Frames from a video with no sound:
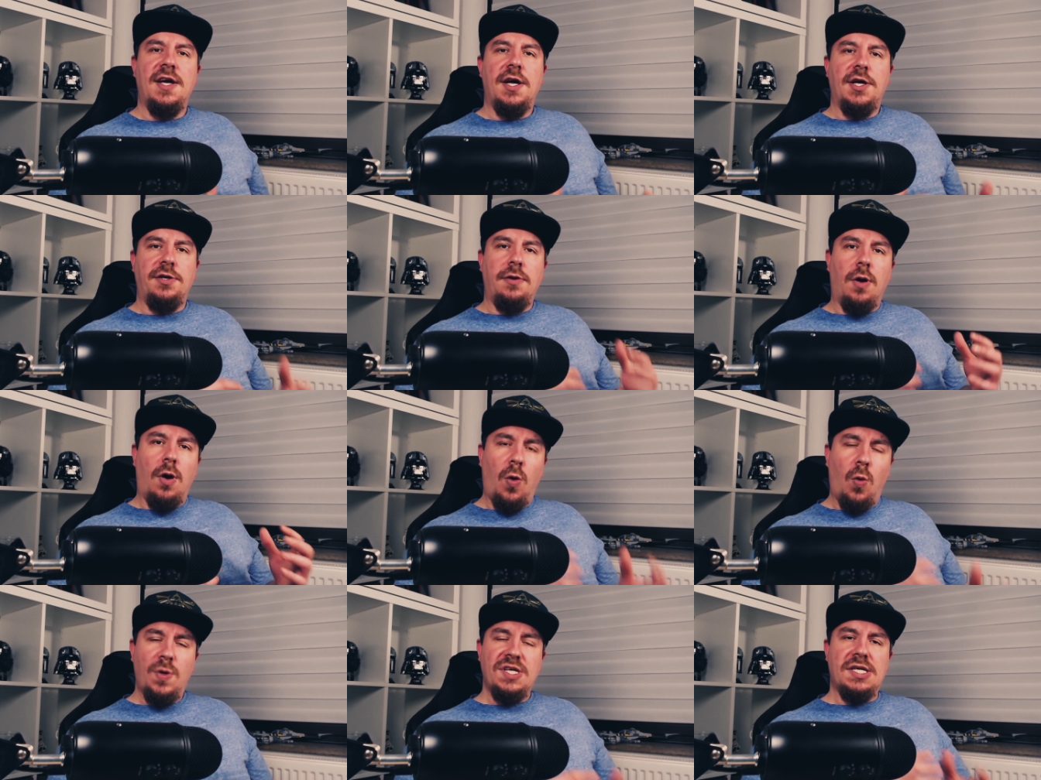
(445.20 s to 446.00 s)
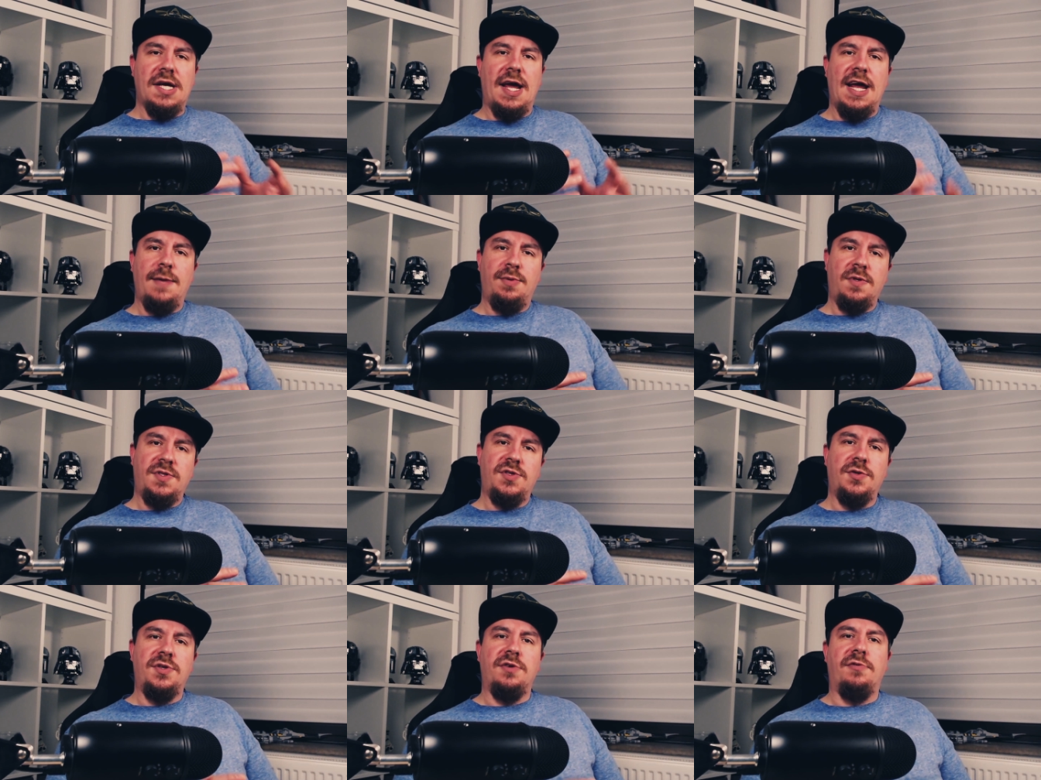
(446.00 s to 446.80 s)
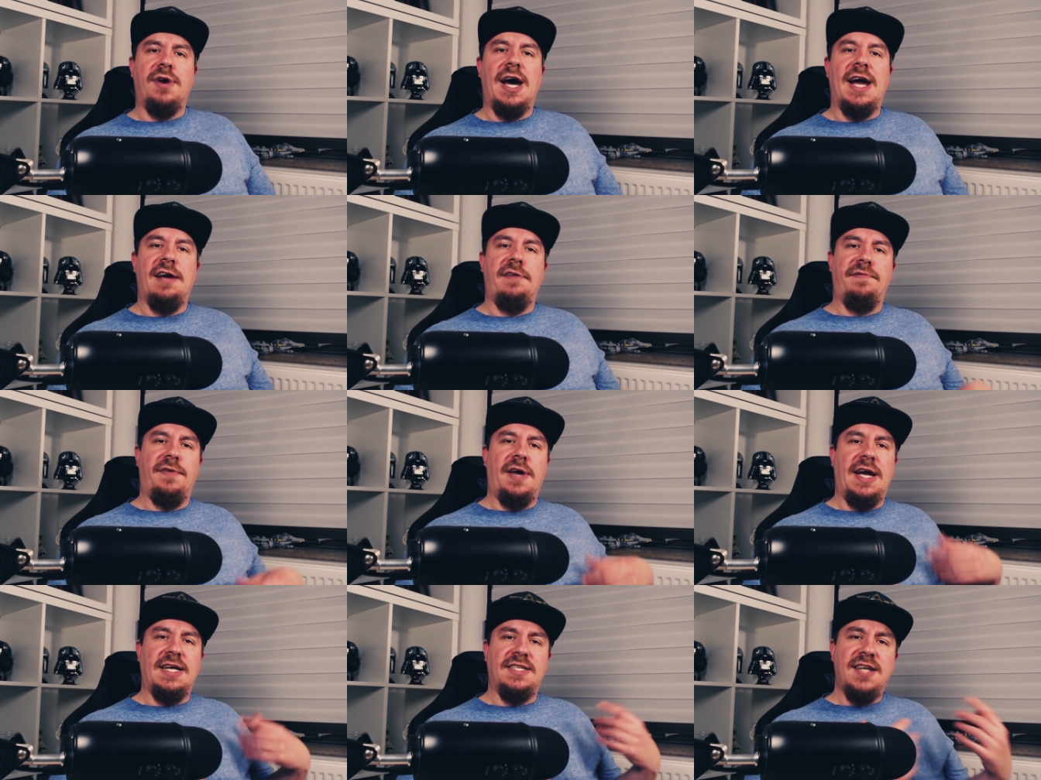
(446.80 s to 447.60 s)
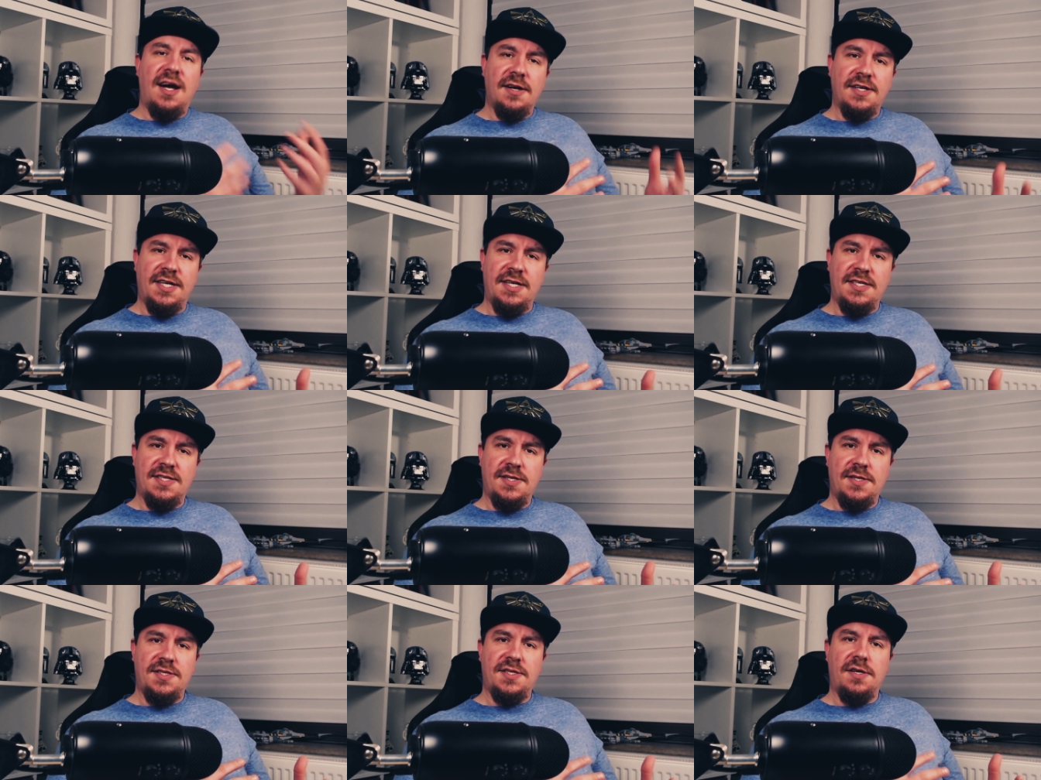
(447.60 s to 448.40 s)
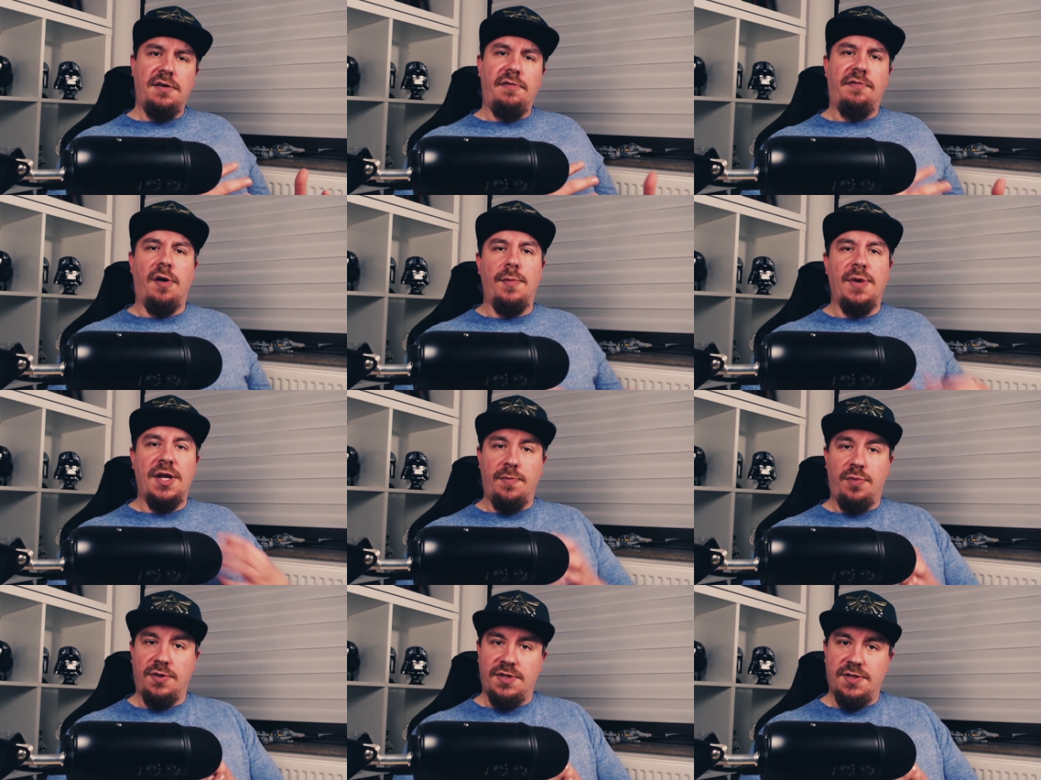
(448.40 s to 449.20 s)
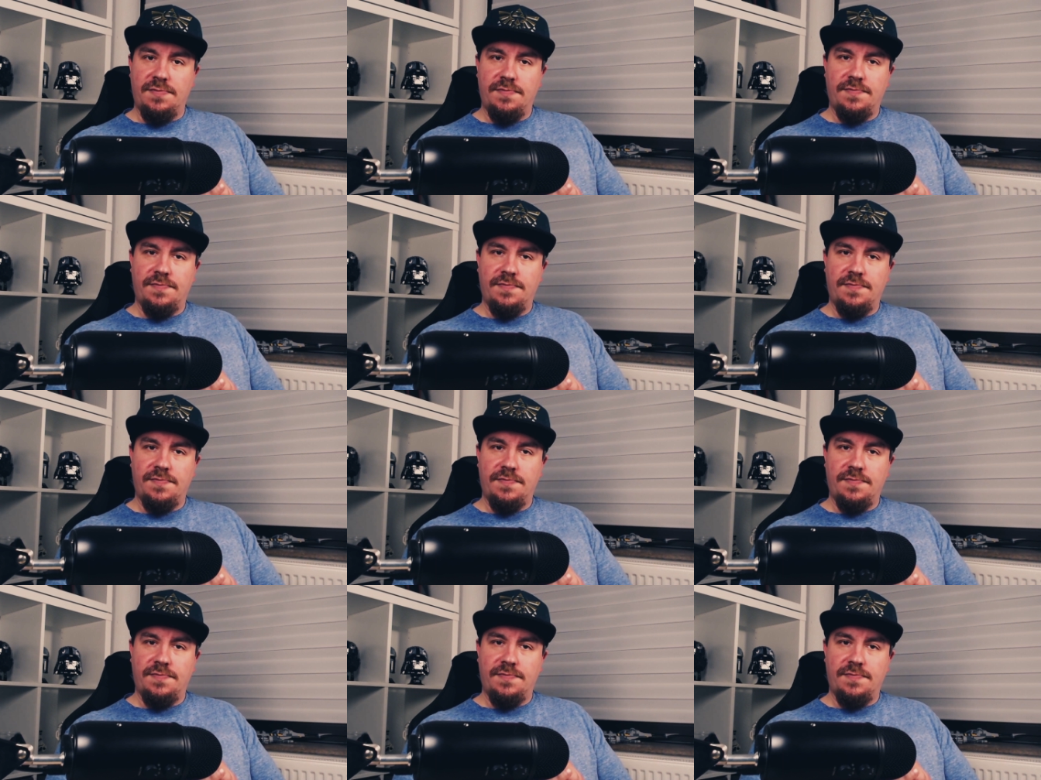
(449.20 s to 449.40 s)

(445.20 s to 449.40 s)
you're always able to derive a target instance from an input.